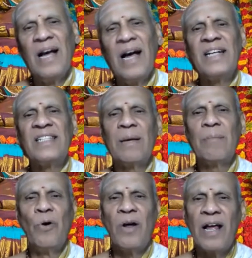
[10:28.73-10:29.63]
And
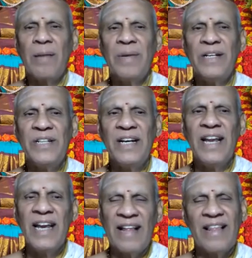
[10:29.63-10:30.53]
some more are mentioned
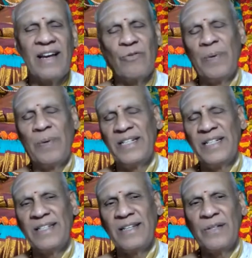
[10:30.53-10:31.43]
in other
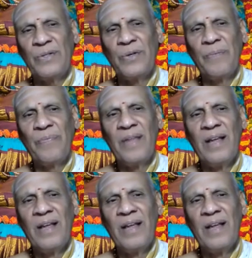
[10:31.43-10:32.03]
Upanishads also.